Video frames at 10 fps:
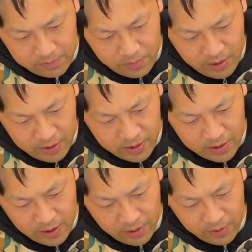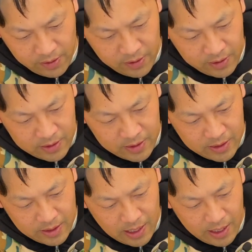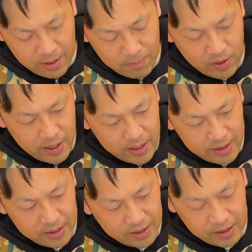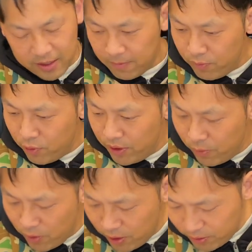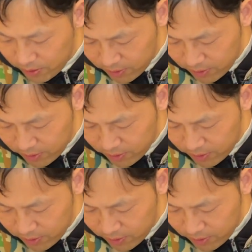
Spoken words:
But I think I applied this sticker pretty well,